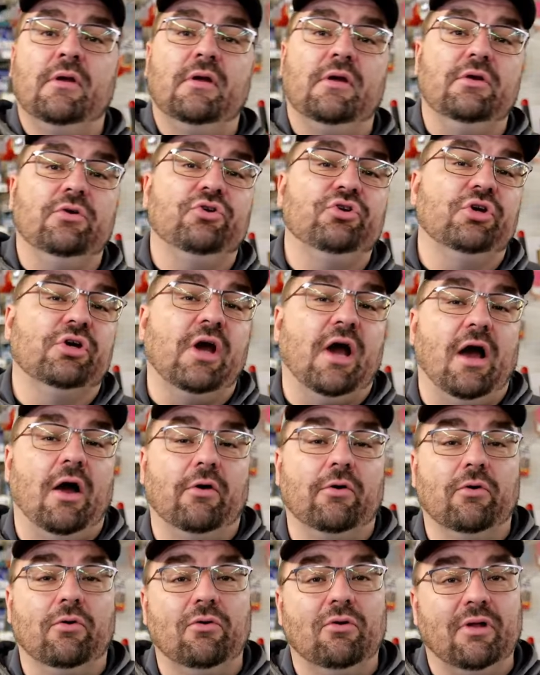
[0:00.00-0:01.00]
in
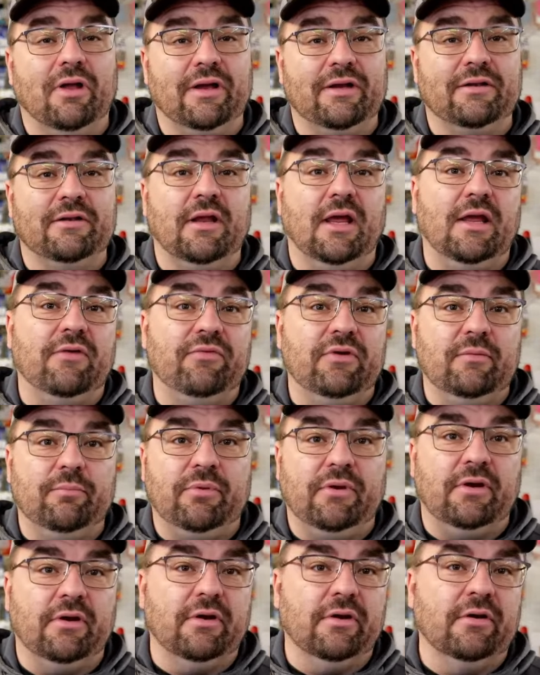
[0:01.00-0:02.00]
Chicago, like Navy
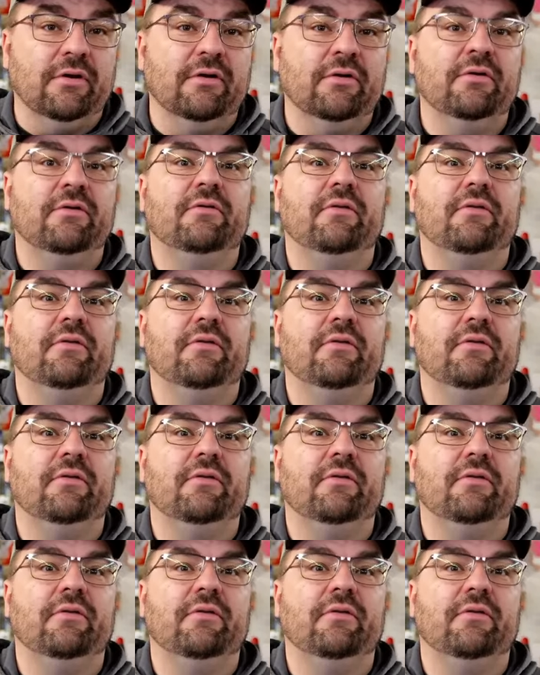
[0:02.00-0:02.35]
Pier.